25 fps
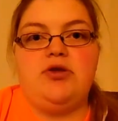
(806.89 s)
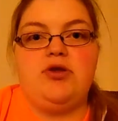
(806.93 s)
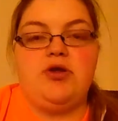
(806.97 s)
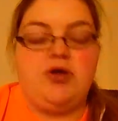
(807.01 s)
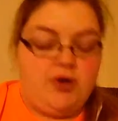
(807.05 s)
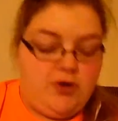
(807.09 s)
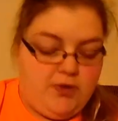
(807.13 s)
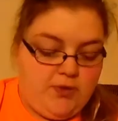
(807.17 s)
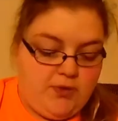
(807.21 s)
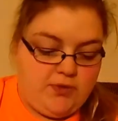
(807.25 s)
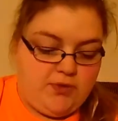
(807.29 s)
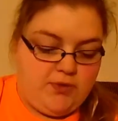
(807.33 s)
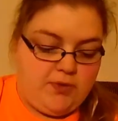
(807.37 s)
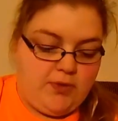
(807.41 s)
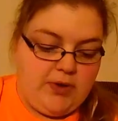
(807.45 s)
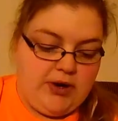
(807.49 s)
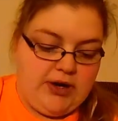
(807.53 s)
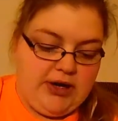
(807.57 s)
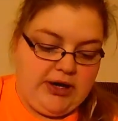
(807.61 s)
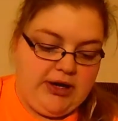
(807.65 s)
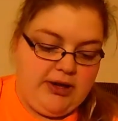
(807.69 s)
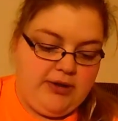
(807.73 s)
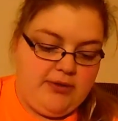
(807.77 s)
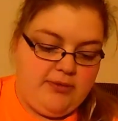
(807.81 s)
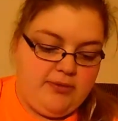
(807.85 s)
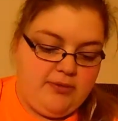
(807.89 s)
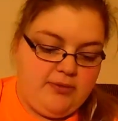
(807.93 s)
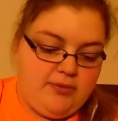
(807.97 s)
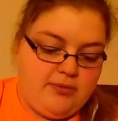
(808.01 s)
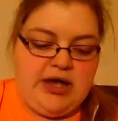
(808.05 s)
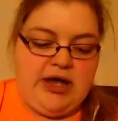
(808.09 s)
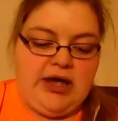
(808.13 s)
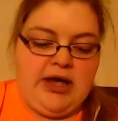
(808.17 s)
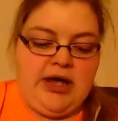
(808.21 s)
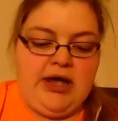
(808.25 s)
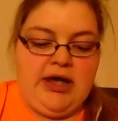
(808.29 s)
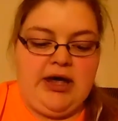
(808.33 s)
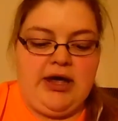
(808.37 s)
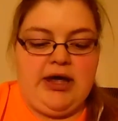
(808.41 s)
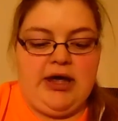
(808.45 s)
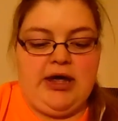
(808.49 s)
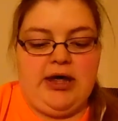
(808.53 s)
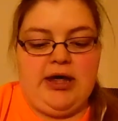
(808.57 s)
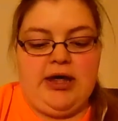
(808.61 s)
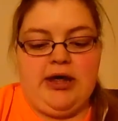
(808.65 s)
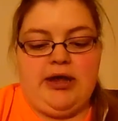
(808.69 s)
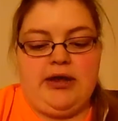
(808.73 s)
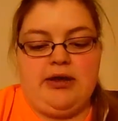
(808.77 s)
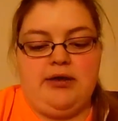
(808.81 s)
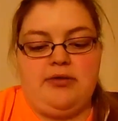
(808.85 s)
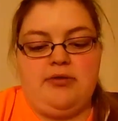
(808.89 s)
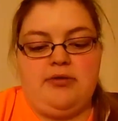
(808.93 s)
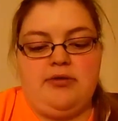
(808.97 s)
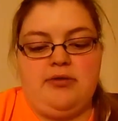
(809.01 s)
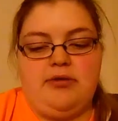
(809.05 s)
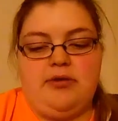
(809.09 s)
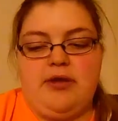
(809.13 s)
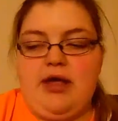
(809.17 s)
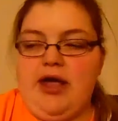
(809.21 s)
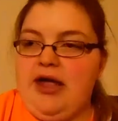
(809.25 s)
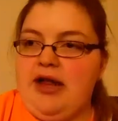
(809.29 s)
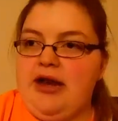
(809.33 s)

two twenty in